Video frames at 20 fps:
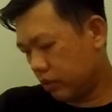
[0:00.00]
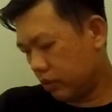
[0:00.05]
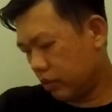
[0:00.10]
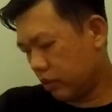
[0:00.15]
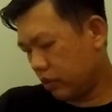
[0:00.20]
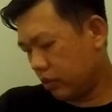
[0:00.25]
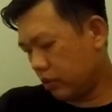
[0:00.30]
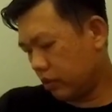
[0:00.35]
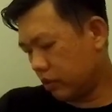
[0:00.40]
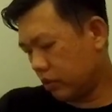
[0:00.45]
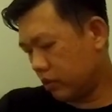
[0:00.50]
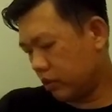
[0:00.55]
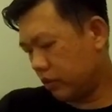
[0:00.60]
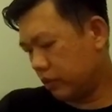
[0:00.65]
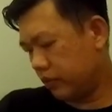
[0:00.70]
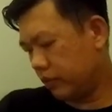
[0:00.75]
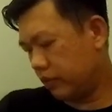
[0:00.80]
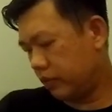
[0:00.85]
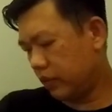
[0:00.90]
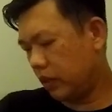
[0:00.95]
Oh,
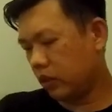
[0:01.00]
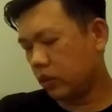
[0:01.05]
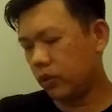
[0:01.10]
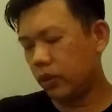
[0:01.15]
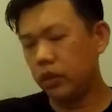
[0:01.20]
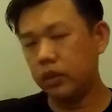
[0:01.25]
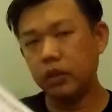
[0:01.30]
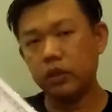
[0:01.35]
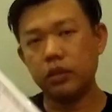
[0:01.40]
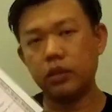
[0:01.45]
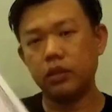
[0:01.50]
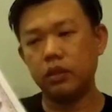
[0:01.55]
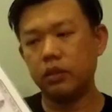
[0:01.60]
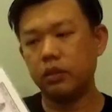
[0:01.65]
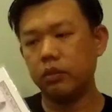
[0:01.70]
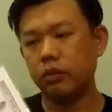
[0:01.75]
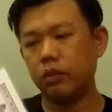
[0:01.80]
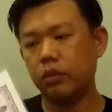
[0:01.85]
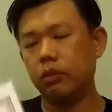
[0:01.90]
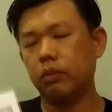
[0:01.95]
this one is
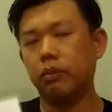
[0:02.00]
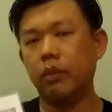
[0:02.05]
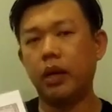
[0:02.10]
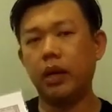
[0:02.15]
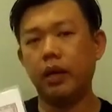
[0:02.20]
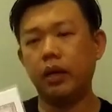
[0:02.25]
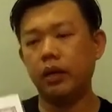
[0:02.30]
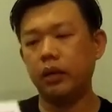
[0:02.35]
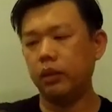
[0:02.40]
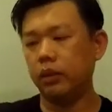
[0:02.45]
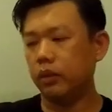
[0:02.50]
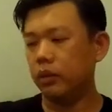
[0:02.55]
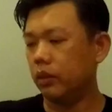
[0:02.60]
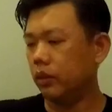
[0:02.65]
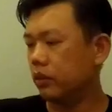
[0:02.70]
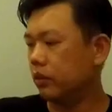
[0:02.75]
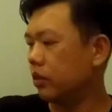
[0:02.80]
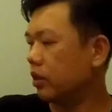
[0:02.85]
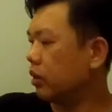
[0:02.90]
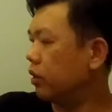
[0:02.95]
my
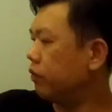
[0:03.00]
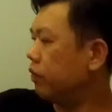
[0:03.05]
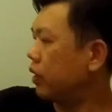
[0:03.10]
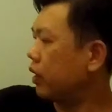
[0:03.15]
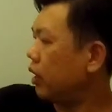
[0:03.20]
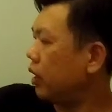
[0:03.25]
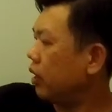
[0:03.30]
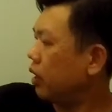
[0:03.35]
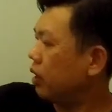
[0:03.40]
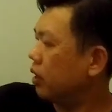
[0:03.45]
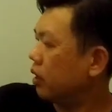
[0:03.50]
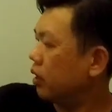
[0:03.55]
certificate